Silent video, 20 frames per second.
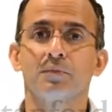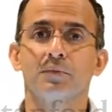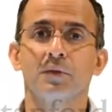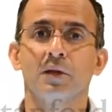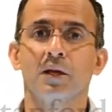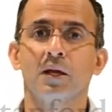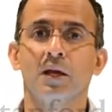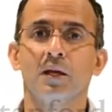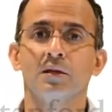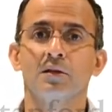
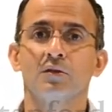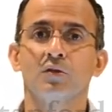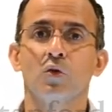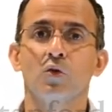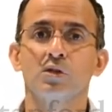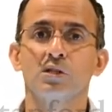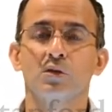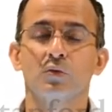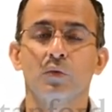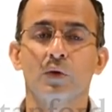And of
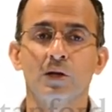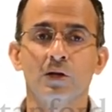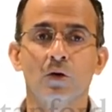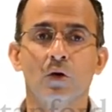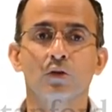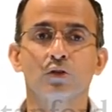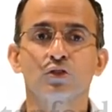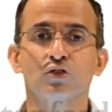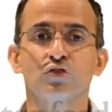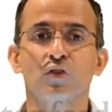course, if we're
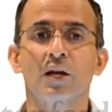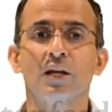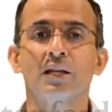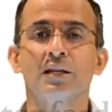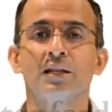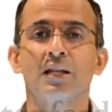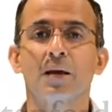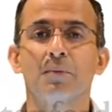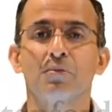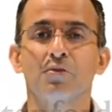not
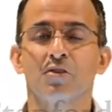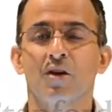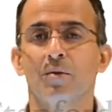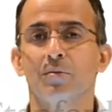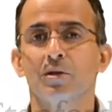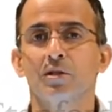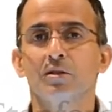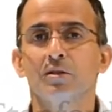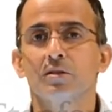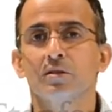training their
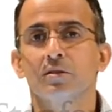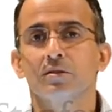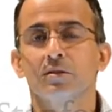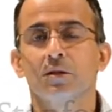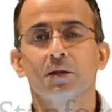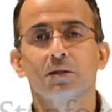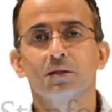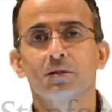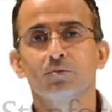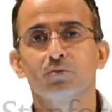parameters,
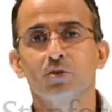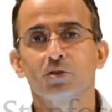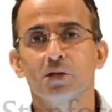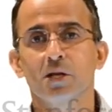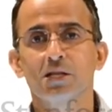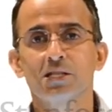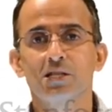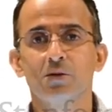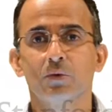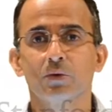that's
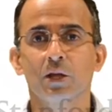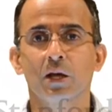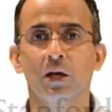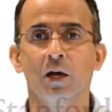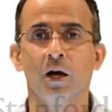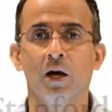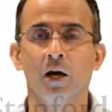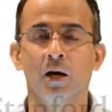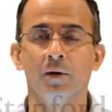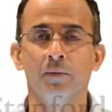precisely what they
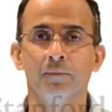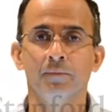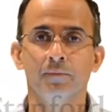are.